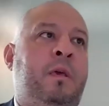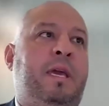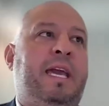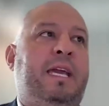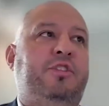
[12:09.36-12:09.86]

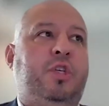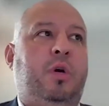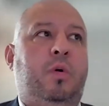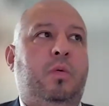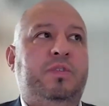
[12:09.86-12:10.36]
Yeah. And
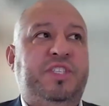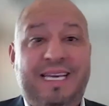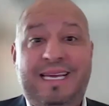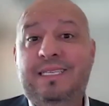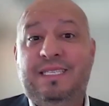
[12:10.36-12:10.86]
so
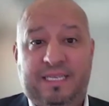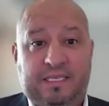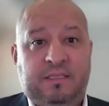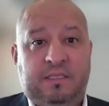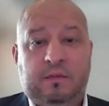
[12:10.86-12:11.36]

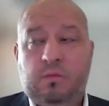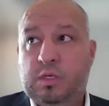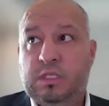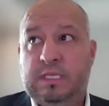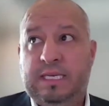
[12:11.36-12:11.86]
citizens
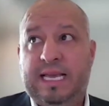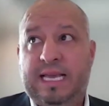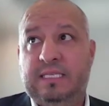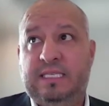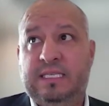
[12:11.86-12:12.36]
was in
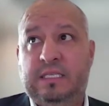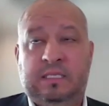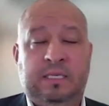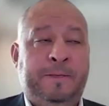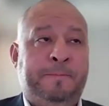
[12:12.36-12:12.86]

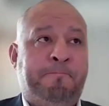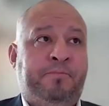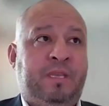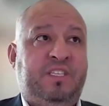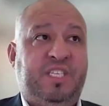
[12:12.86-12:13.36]
essence
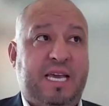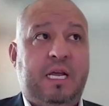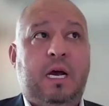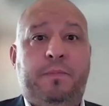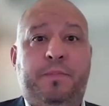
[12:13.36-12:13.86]
set
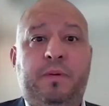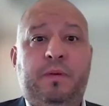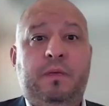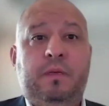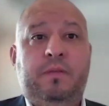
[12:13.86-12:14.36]
up
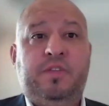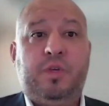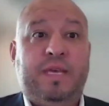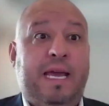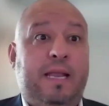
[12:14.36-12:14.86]

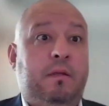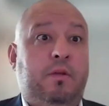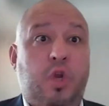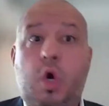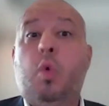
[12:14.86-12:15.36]
so that
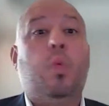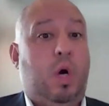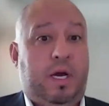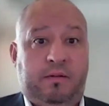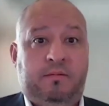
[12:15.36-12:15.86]
no
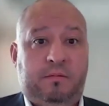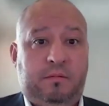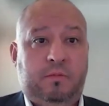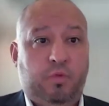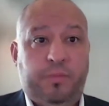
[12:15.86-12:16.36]
one
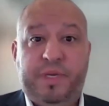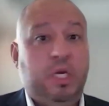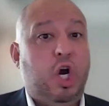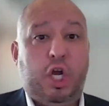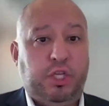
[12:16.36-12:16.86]
would
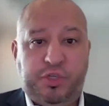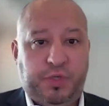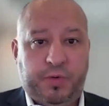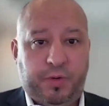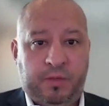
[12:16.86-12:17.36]
be
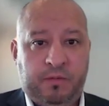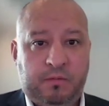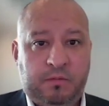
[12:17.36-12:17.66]
uninsured. It